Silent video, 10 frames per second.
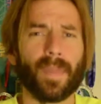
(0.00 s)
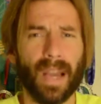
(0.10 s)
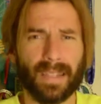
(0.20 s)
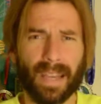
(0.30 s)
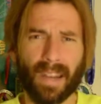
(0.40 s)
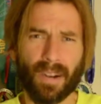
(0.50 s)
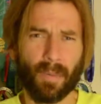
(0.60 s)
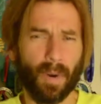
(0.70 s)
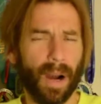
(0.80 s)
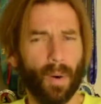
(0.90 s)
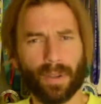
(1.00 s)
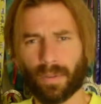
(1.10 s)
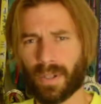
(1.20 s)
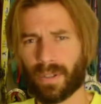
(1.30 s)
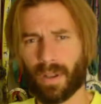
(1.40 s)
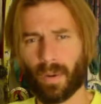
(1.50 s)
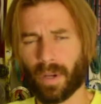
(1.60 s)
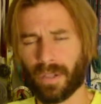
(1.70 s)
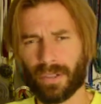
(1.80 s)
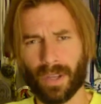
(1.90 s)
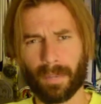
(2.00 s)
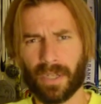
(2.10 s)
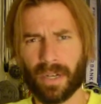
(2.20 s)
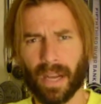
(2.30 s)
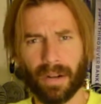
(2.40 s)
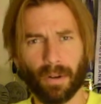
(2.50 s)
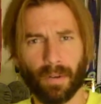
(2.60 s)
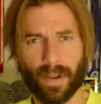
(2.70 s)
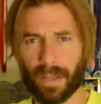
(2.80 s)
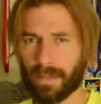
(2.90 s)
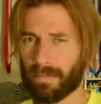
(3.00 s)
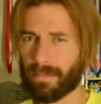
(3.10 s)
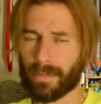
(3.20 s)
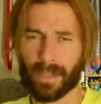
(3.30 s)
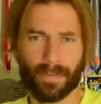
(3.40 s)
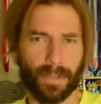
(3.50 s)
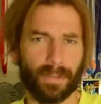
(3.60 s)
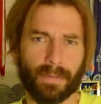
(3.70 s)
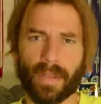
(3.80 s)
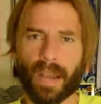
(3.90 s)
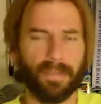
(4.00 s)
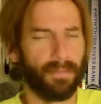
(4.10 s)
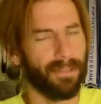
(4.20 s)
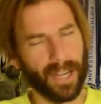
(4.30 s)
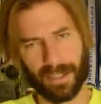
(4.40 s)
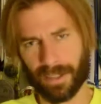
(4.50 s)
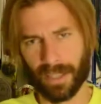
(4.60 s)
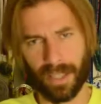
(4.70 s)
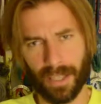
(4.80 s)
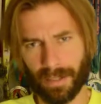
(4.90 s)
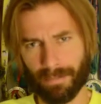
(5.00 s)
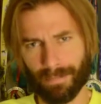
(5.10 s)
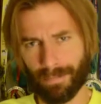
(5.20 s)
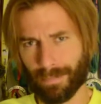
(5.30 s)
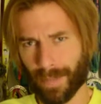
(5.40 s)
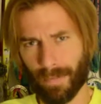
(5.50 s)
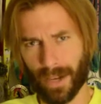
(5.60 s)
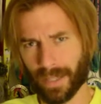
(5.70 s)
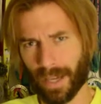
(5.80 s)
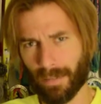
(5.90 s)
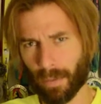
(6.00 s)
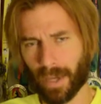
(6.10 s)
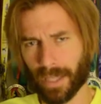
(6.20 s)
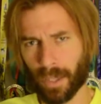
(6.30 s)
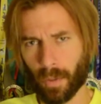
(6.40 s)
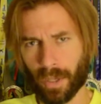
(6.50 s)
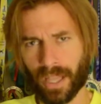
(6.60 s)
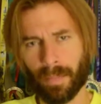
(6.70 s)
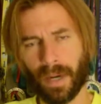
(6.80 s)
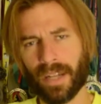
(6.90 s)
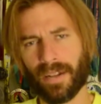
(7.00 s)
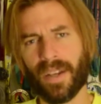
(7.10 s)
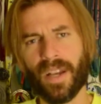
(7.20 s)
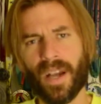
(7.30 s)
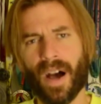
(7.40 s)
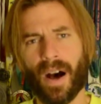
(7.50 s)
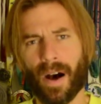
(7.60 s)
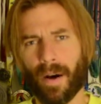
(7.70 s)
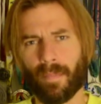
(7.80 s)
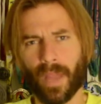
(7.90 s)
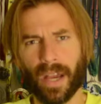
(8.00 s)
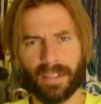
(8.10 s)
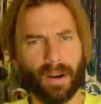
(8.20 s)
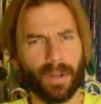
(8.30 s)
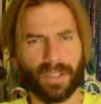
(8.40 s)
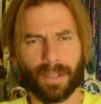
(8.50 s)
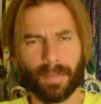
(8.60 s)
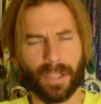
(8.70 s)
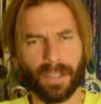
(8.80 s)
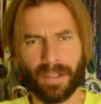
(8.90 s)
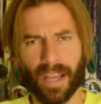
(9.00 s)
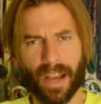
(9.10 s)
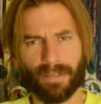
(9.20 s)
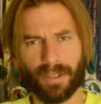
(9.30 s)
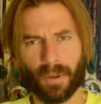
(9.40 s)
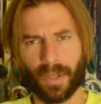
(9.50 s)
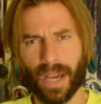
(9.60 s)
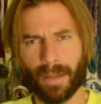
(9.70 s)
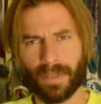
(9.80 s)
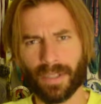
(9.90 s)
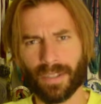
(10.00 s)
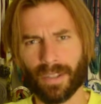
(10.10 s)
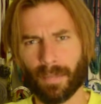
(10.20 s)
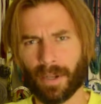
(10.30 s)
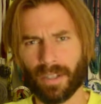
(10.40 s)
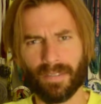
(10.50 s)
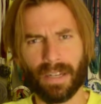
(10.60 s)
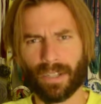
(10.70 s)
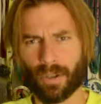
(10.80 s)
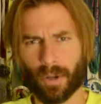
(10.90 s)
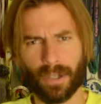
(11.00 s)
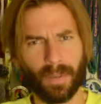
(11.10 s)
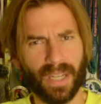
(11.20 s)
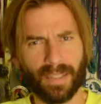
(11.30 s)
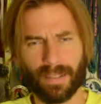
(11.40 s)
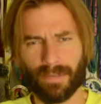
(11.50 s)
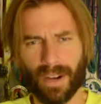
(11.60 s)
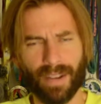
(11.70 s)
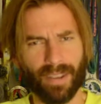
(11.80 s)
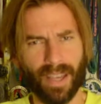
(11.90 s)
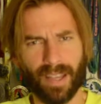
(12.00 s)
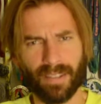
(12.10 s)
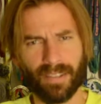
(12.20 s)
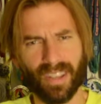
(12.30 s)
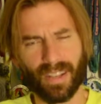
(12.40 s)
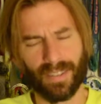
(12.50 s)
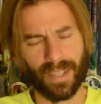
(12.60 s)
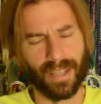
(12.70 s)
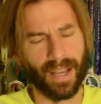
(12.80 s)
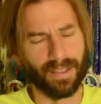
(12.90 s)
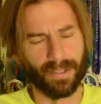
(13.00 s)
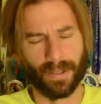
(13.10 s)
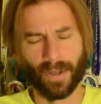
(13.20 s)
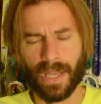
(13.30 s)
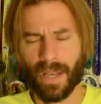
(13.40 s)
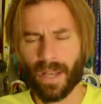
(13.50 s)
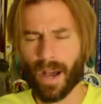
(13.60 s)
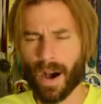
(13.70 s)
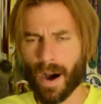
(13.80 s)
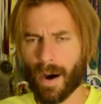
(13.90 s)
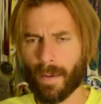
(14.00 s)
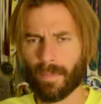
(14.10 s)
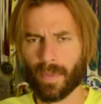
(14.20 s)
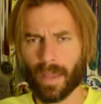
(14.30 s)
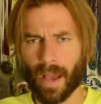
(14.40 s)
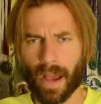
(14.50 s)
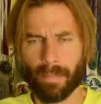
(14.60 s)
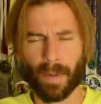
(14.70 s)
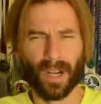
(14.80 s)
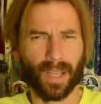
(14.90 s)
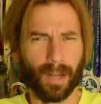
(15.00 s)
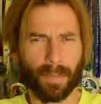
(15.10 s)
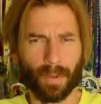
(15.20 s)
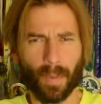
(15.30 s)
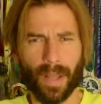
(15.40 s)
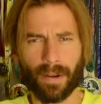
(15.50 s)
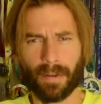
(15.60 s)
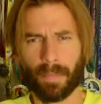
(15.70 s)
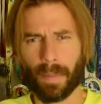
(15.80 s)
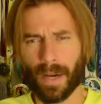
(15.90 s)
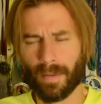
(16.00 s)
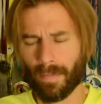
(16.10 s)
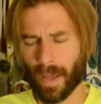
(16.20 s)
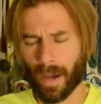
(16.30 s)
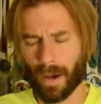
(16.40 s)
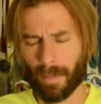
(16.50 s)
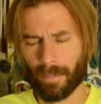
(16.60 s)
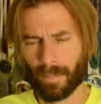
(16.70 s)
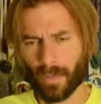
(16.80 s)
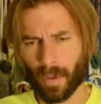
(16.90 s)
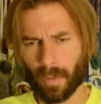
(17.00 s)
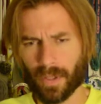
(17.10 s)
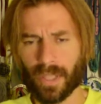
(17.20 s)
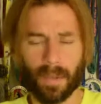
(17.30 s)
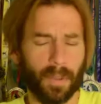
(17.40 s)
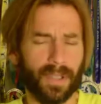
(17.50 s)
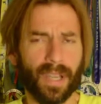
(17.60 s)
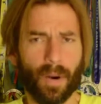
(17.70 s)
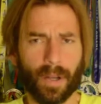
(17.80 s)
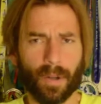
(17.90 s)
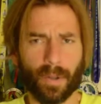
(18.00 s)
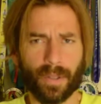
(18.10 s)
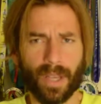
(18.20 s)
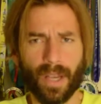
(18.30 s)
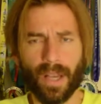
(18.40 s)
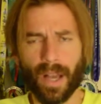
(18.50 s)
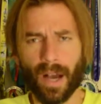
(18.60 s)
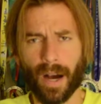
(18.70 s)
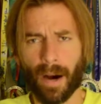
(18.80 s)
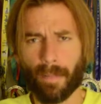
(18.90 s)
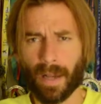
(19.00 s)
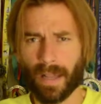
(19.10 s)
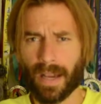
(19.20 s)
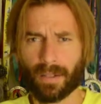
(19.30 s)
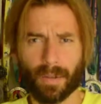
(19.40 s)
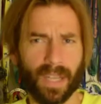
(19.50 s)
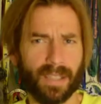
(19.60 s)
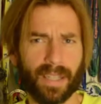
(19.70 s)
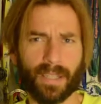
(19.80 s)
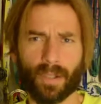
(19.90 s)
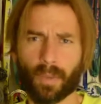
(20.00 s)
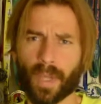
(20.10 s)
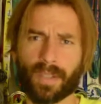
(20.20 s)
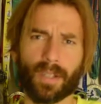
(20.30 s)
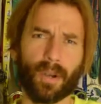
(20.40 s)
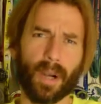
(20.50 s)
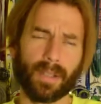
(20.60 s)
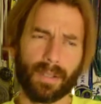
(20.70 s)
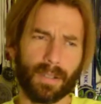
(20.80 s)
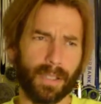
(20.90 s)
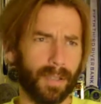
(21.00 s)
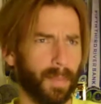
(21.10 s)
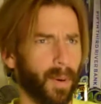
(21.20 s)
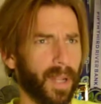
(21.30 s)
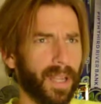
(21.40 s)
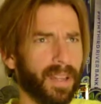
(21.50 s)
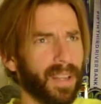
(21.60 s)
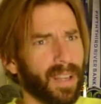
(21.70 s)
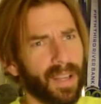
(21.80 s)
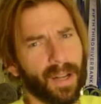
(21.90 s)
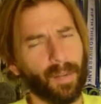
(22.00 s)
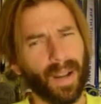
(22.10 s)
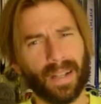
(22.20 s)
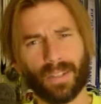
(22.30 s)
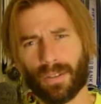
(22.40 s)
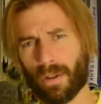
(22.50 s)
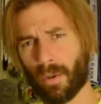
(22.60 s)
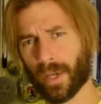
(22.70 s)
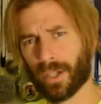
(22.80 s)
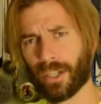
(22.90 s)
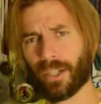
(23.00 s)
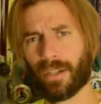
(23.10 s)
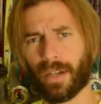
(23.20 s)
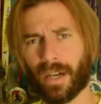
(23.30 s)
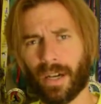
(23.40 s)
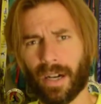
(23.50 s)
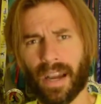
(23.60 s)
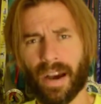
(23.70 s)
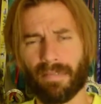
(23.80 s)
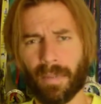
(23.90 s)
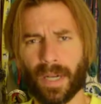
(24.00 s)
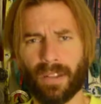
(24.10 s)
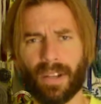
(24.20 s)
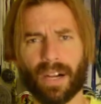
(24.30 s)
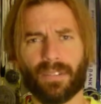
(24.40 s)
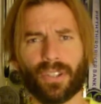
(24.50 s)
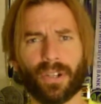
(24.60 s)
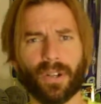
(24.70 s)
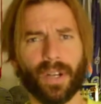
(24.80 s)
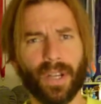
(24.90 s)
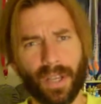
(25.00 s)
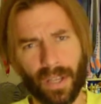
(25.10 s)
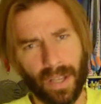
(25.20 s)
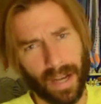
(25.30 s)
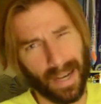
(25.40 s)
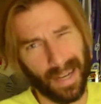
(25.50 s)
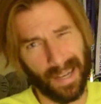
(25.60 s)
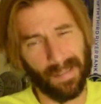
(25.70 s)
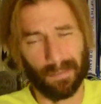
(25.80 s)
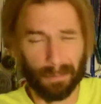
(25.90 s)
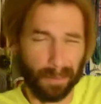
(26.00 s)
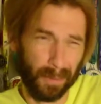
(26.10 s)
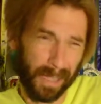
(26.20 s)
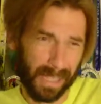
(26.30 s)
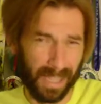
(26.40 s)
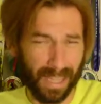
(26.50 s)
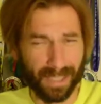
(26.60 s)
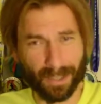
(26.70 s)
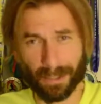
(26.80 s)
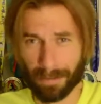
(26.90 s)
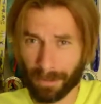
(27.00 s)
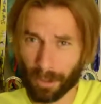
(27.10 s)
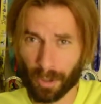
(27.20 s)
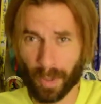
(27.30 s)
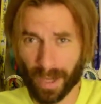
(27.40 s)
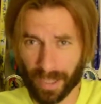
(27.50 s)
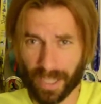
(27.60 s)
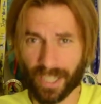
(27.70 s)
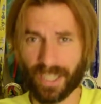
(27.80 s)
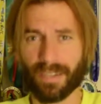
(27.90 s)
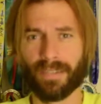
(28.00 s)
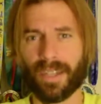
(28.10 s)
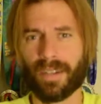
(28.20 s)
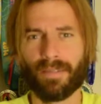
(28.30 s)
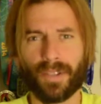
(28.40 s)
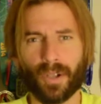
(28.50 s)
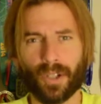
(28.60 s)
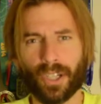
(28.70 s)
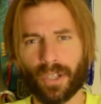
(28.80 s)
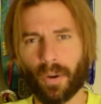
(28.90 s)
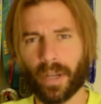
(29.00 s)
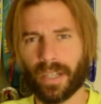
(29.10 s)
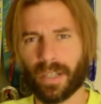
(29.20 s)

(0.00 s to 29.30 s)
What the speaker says: I tend to always run slower in the summer. I don't know if the heat affects everyone equally, but I always seem to have slow times in the summer, even at shorter races, 5Ks and things like that. So I mark it up to the weather, but we'll see how it goes. My last race I did 2 weeks ago, I was a little disappointed. Ran a slowish half marathon, so would really like to do well here and feel good going